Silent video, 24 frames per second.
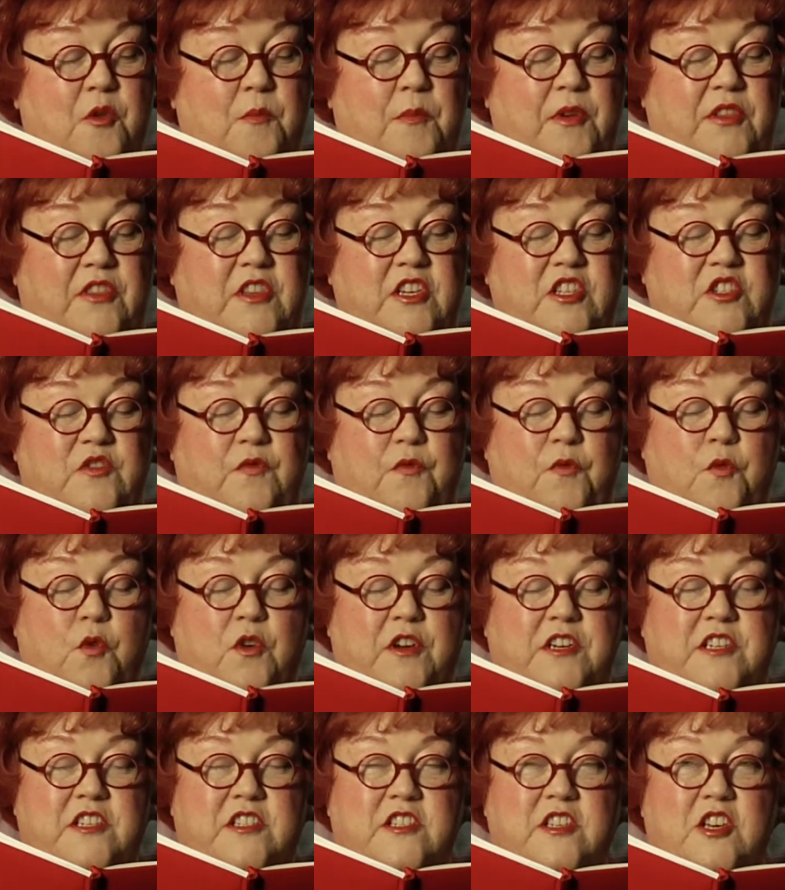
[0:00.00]
But this
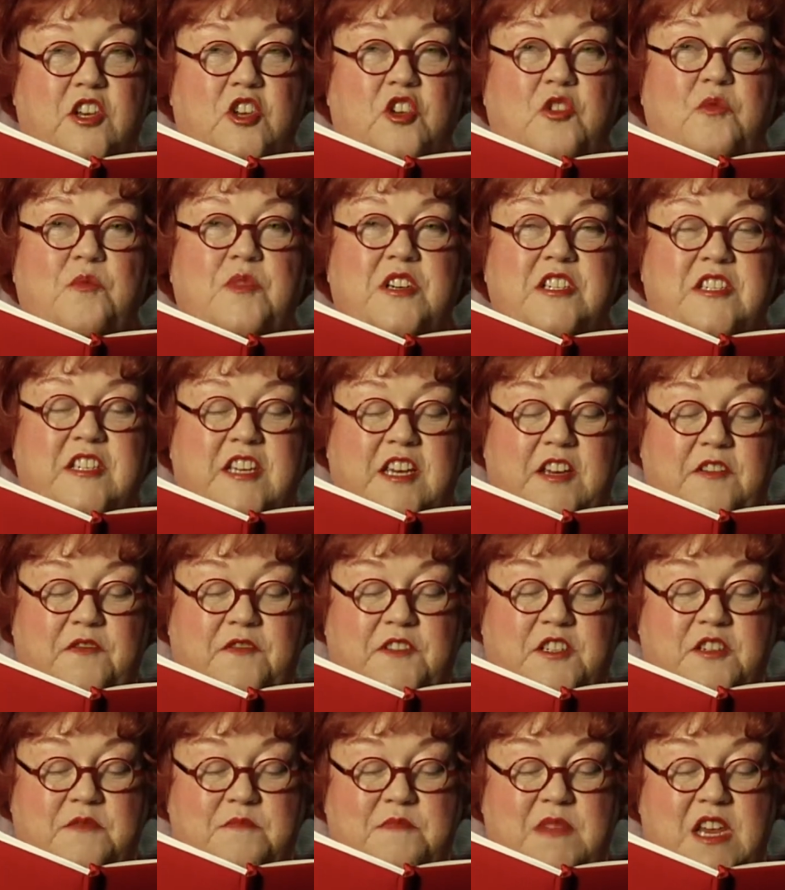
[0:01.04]
voice you must
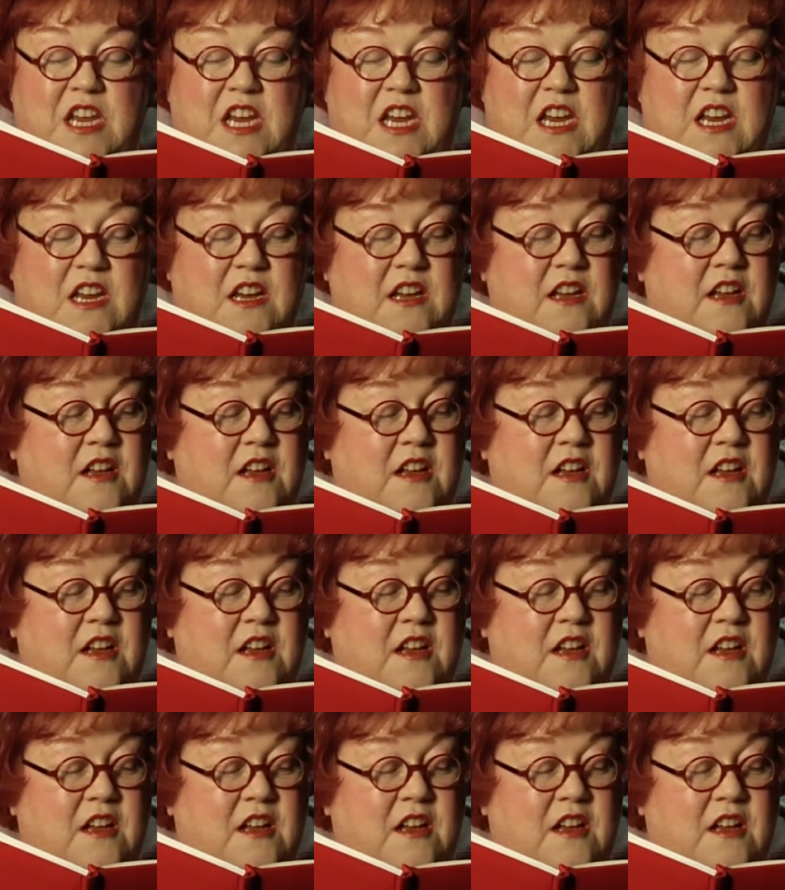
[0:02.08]
give to me.